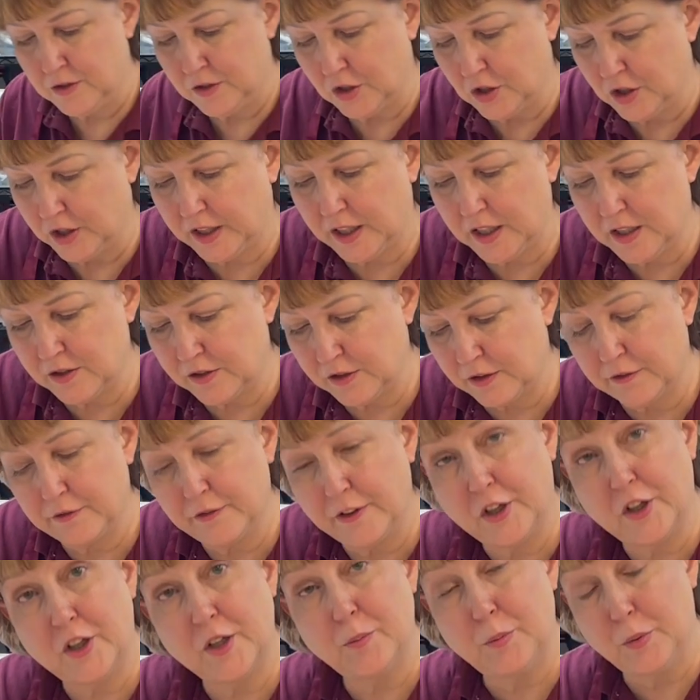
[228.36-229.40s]
cookies are
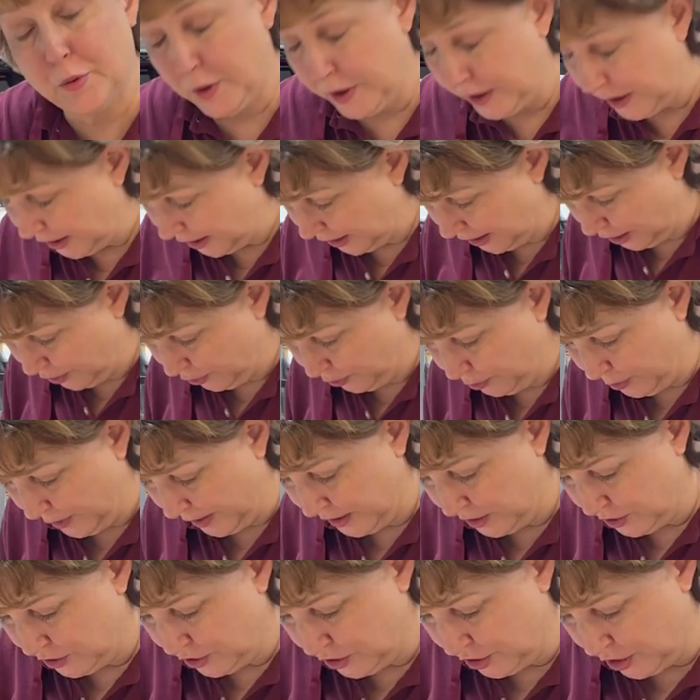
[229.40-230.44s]
very pretty, arranged